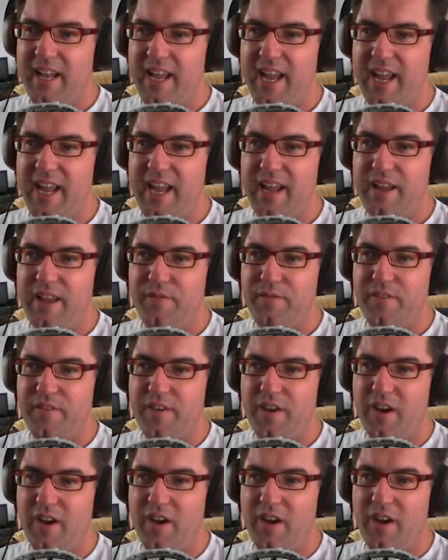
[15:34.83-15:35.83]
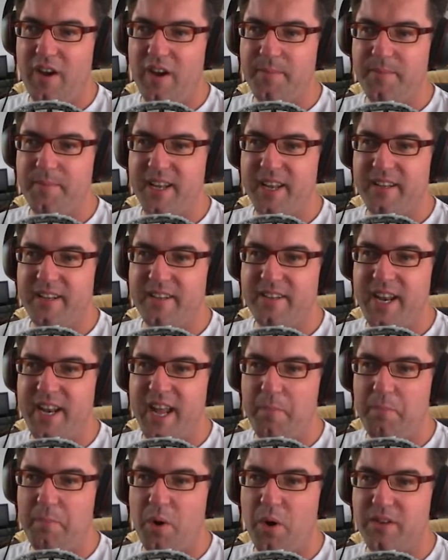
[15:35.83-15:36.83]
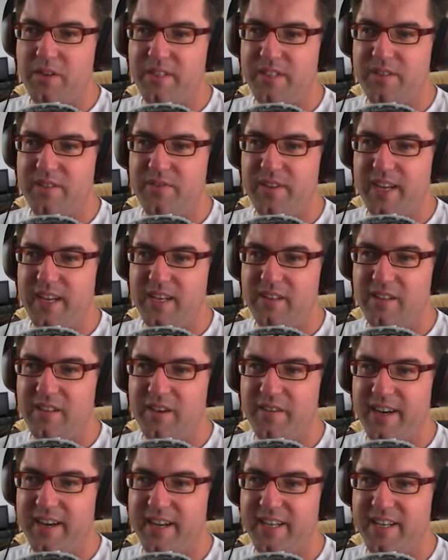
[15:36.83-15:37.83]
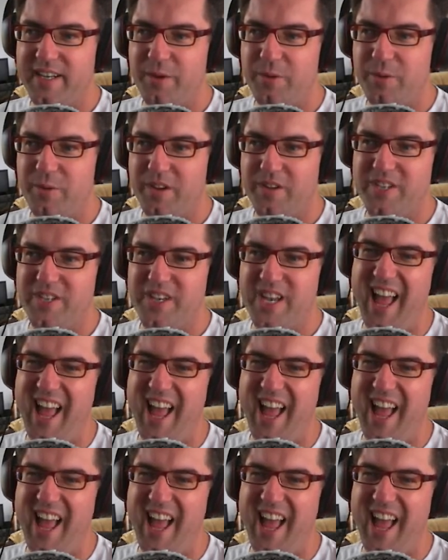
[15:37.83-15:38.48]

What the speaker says: If I'm going to now bog this vehicle, I reckon you watch.